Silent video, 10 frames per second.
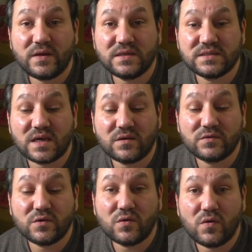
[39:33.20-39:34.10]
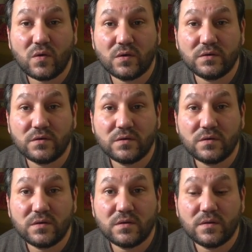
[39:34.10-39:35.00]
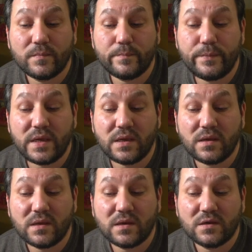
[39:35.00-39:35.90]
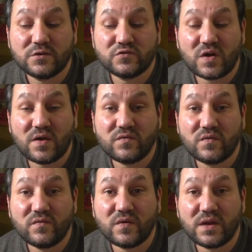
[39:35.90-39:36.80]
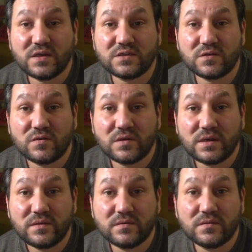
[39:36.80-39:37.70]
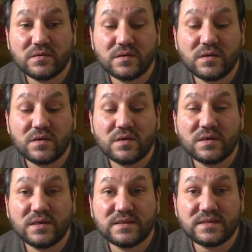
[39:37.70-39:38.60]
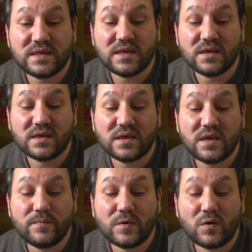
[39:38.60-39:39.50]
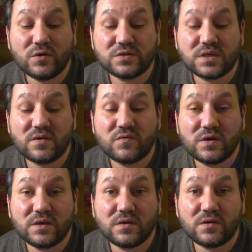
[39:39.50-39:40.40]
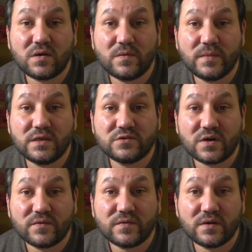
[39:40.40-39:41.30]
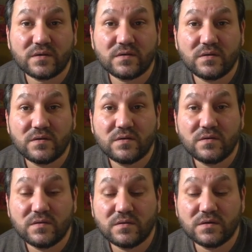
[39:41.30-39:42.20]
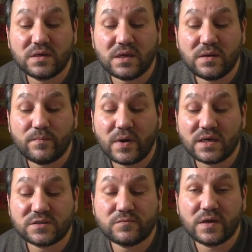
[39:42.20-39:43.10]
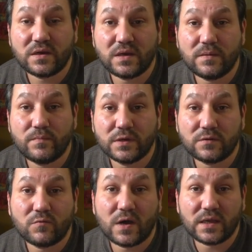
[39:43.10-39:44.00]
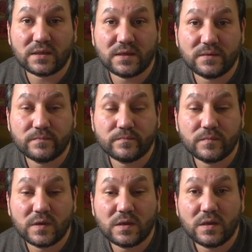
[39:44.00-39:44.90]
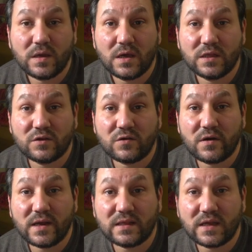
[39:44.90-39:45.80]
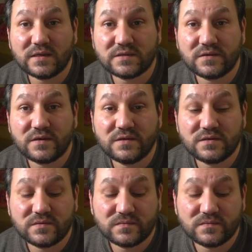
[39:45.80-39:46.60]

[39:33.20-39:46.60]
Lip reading: sound your horn. B. Drive very slowly. C. Keep close to avoid oncoming traffic. Or D. Pass quickly but quietly. And the correct answer is